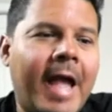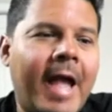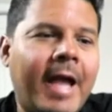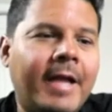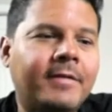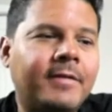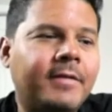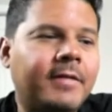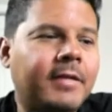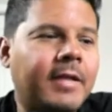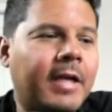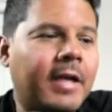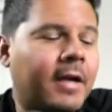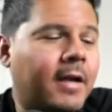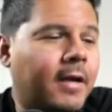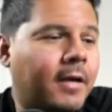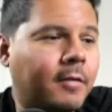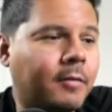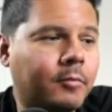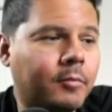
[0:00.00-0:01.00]
that
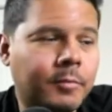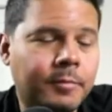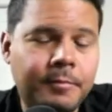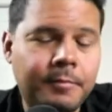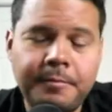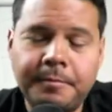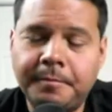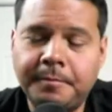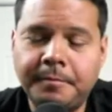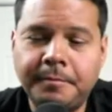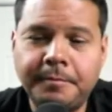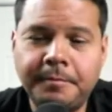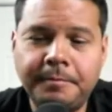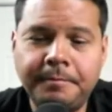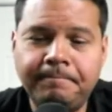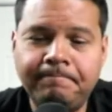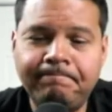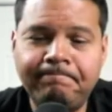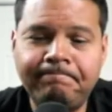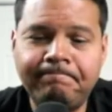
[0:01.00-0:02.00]
um,
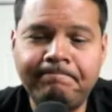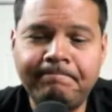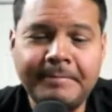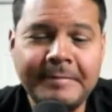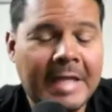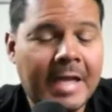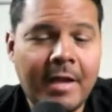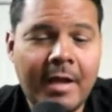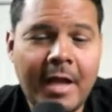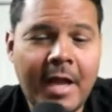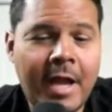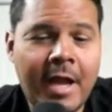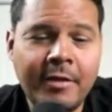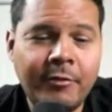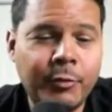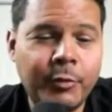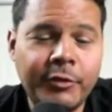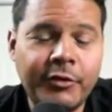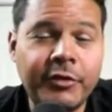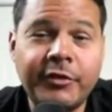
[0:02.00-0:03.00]

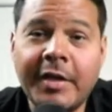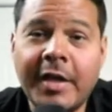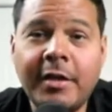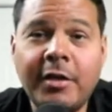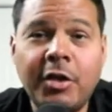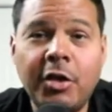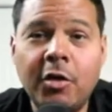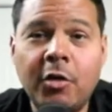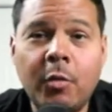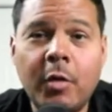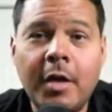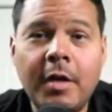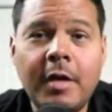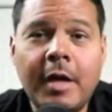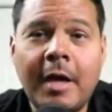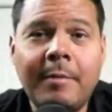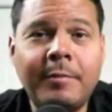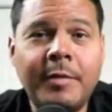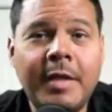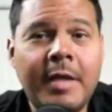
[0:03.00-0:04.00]
I was just like, you know
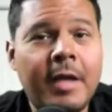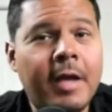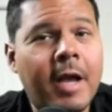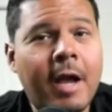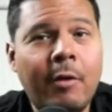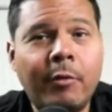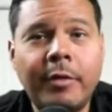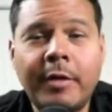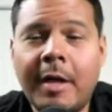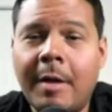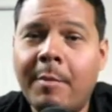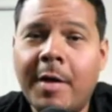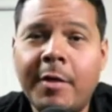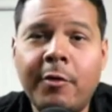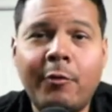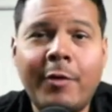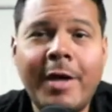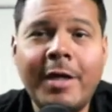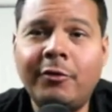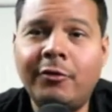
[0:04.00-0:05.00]
what, I'm I w- I'm
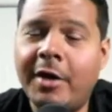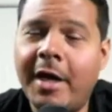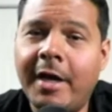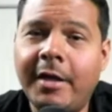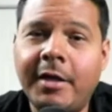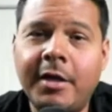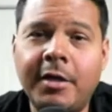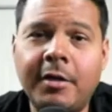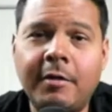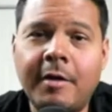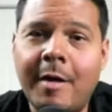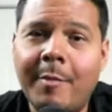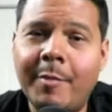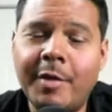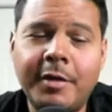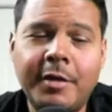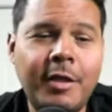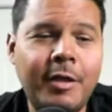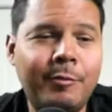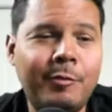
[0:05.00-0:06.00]
on the right track here. I'm
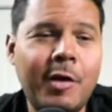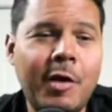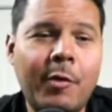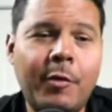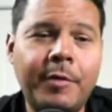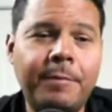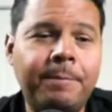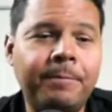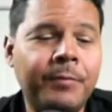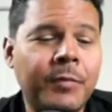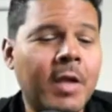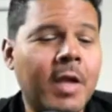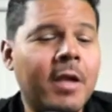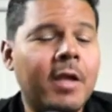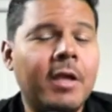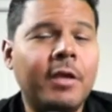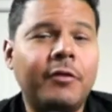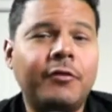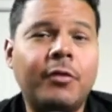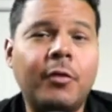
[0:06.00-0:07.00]
going to keep going.
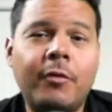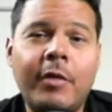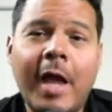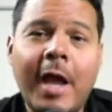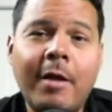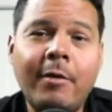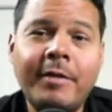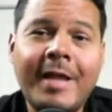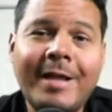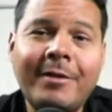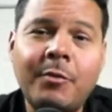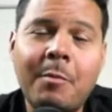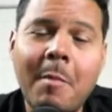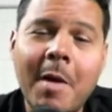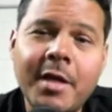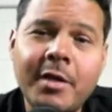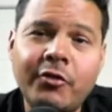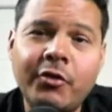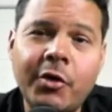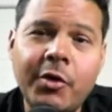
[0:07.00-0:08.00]
So that that's
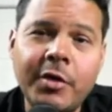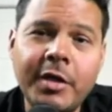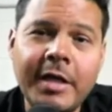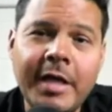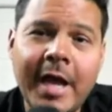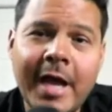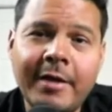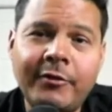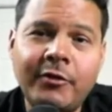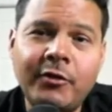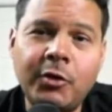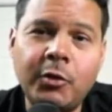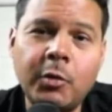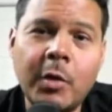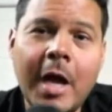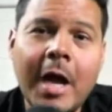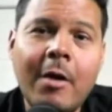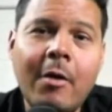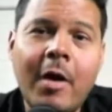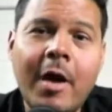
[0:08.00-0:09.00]
my journey as
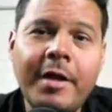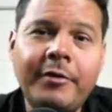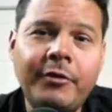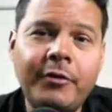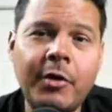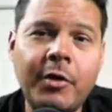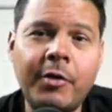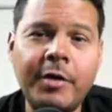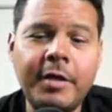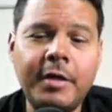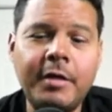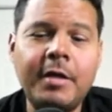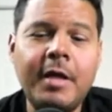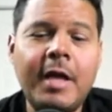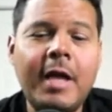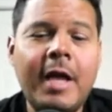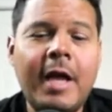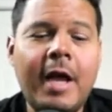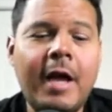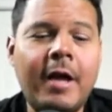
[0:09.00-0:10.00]
to how I started
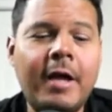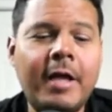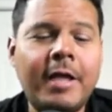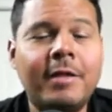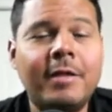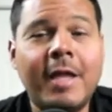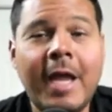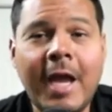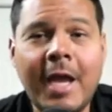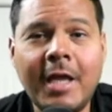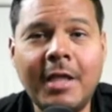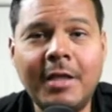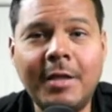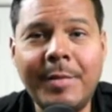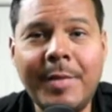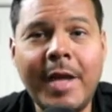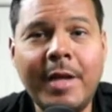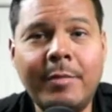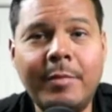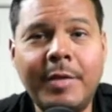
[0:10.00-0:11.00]
uh, in the
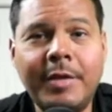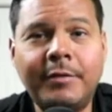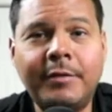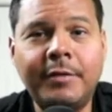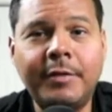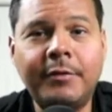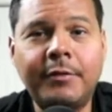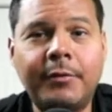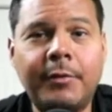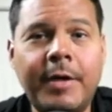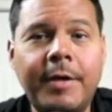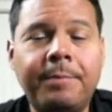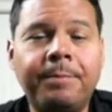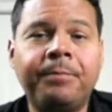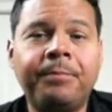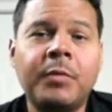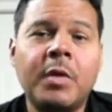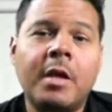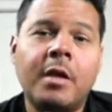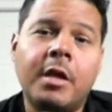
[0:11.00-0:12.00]
handyman business, right?
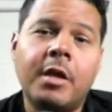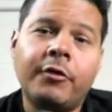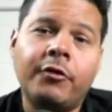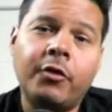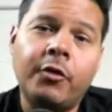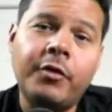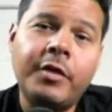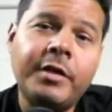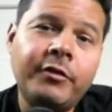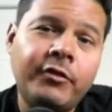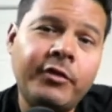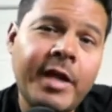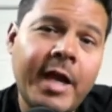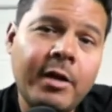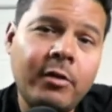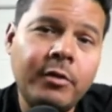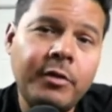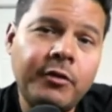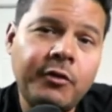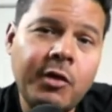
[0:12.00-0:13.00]
So this
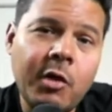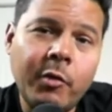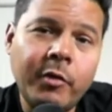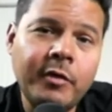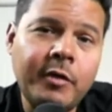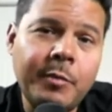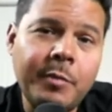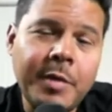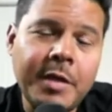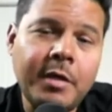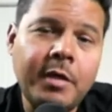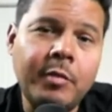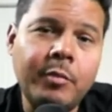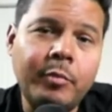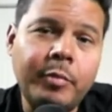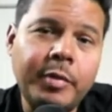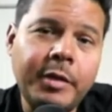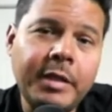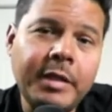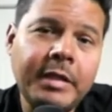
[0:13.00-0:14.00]
channel is going to be
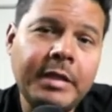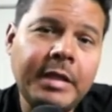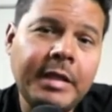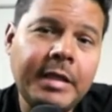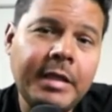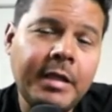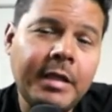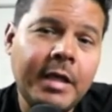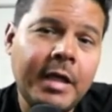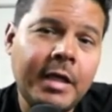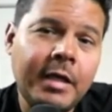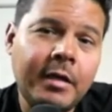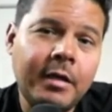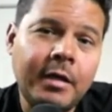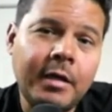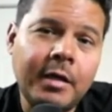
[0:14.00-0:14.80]
completely